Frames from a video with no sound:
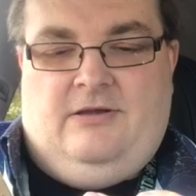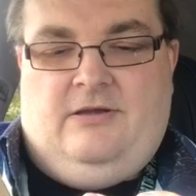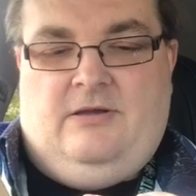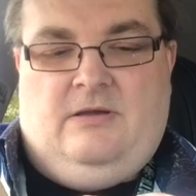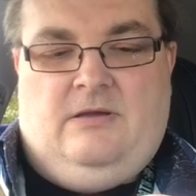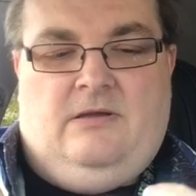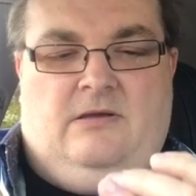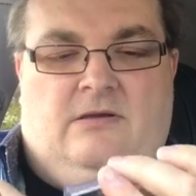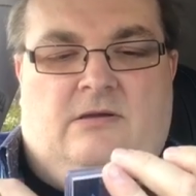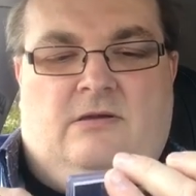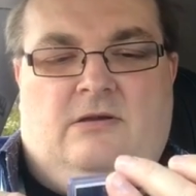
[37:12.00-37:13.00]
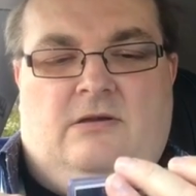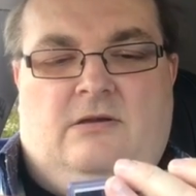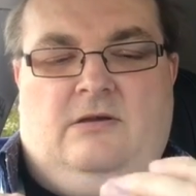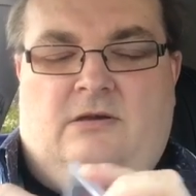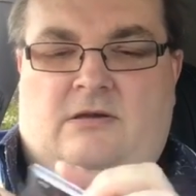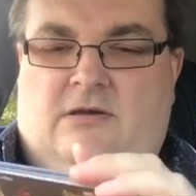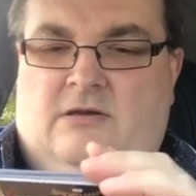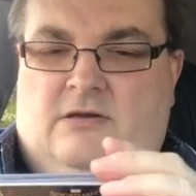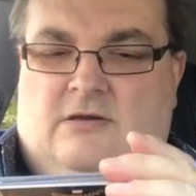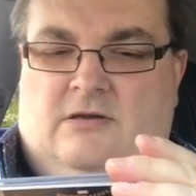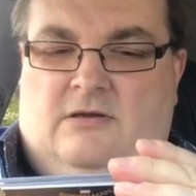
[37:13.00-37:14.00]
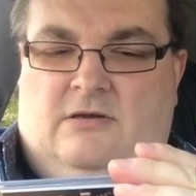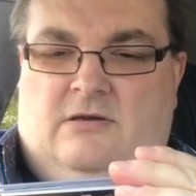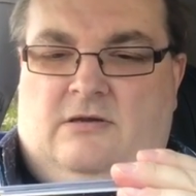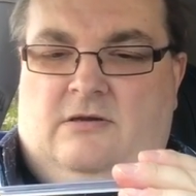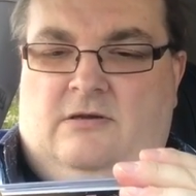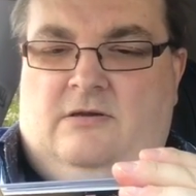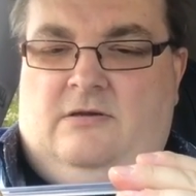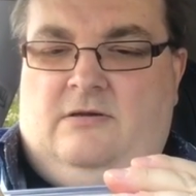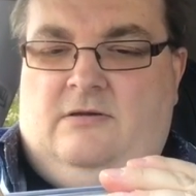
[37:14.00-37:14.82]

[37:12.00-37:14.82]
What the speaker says: Nobody speaks.